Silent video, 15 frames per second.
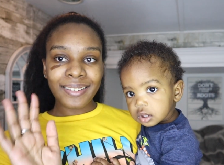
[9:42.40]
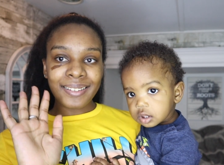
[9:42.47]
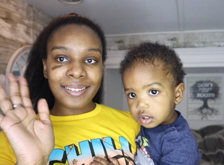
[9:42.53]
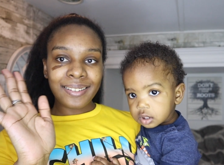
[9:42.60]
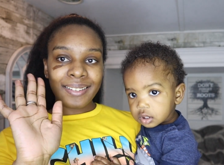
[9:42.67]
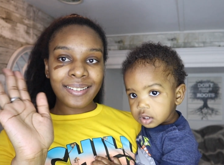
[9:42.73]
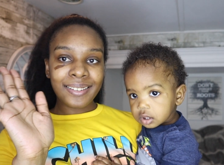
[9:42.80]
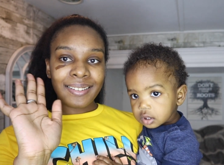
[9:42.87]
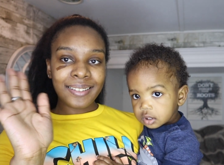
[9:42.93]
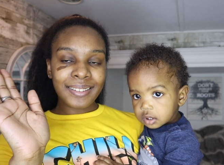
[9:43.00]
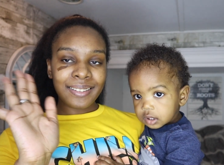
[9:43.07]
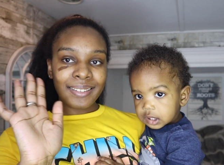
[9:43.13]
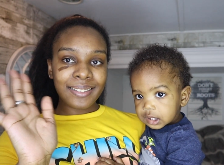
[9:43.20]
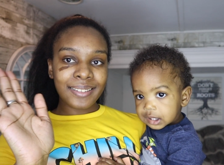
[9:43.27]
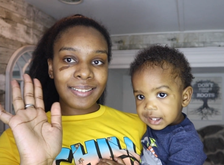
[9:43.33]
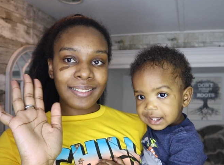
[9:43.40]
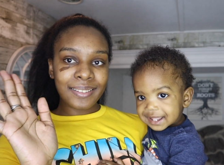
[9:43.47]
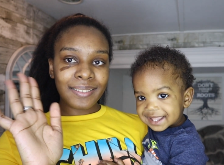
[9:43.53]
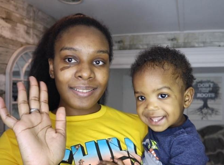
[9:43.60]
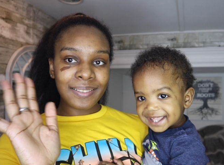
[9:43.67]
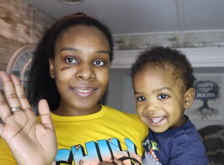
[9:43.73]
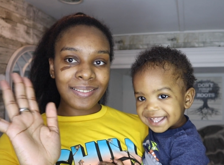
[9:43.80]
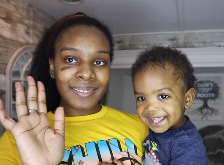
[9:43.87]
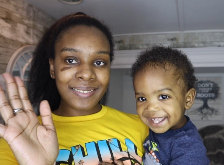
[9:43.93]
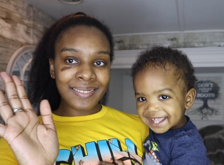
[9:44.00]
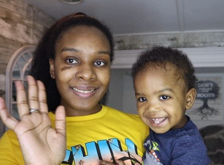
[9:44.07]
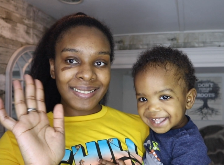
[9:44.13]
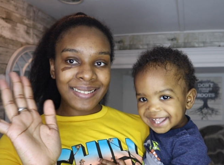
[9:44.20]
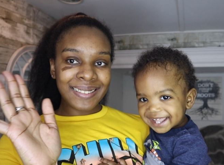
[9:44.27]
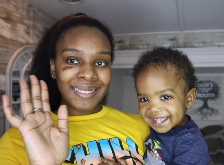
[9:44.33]

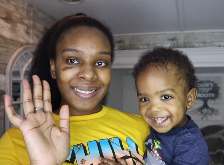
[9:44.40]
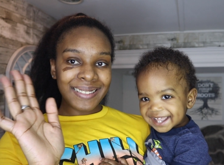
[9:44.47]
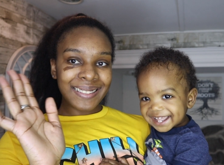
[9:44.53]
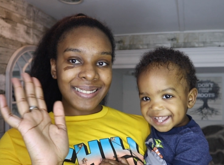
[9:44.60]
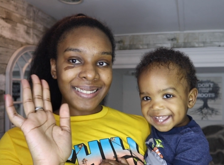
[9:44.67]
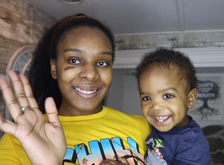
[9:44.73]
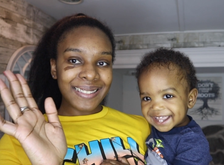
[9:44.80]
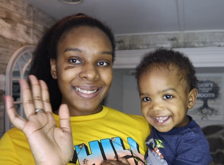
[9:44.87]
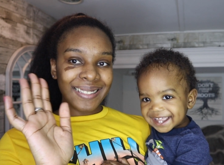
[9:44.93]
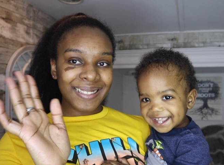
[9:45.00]
(silence)